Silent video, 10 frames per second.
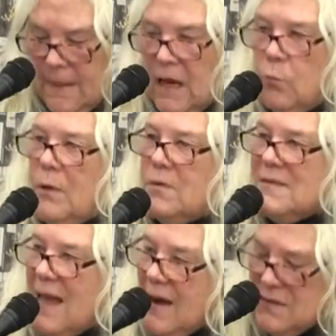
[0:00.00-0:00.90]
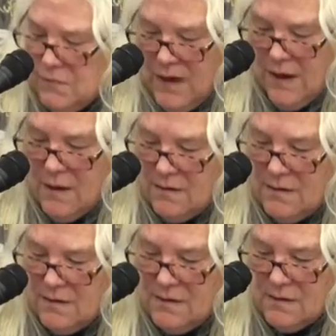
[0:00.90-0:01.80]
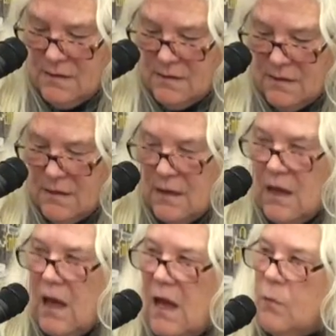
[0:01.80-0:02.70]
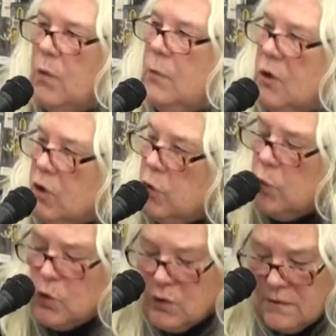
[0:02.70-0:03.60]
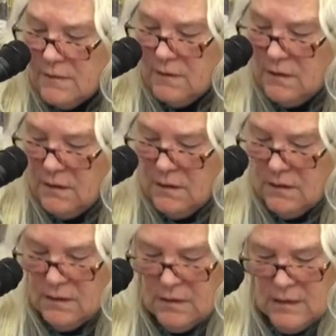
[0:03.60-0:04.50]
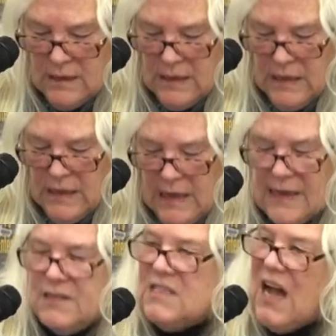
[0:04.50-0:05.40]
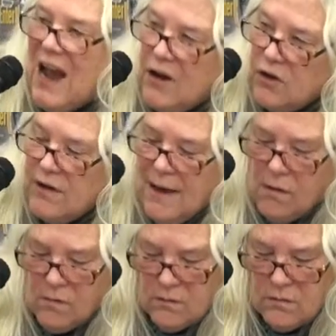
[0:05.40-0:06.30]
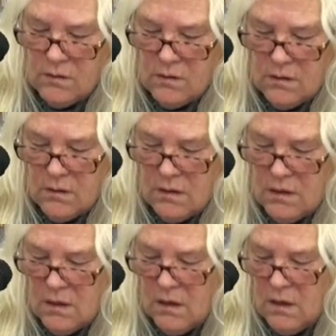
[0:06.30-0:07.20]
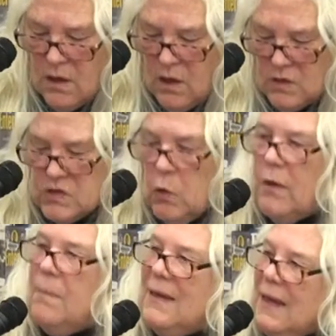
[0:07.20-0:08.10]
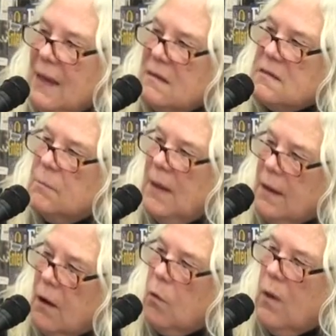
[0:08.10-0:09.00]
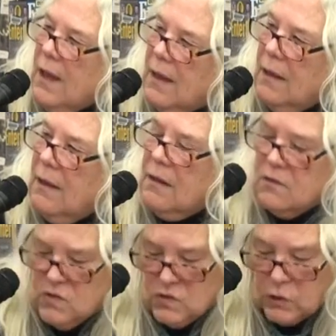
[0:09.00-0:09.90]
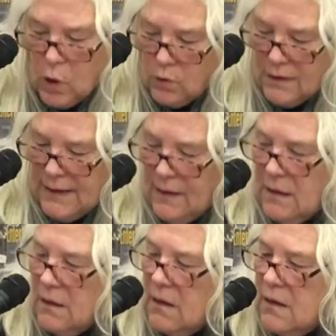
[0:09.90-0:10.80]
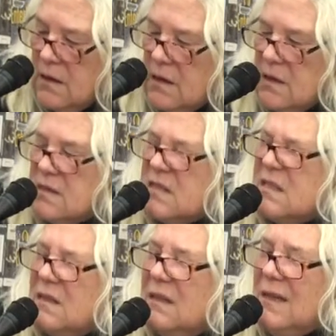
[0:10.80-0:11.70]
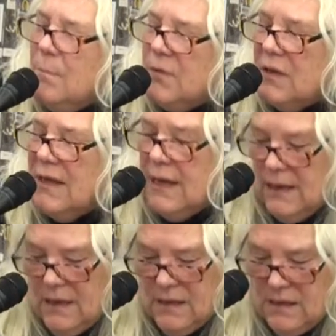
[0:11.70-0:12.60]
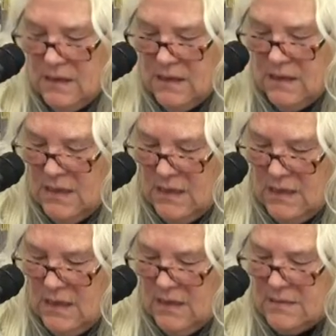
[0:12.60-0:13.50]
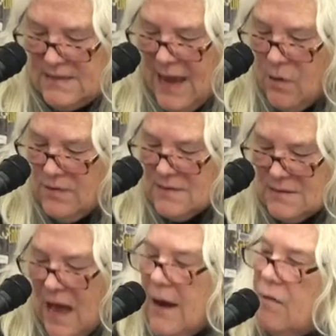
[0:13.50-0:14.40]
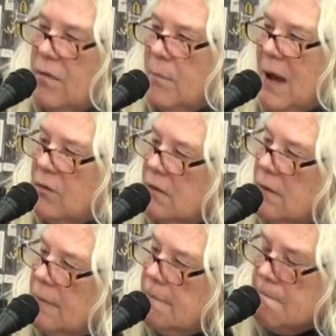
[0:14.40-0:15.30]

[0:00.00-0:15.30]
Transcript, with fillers: and we were satisfied, and we were cooled and tired now, so we began to make our way slowly, sleepily down the side of the mountain,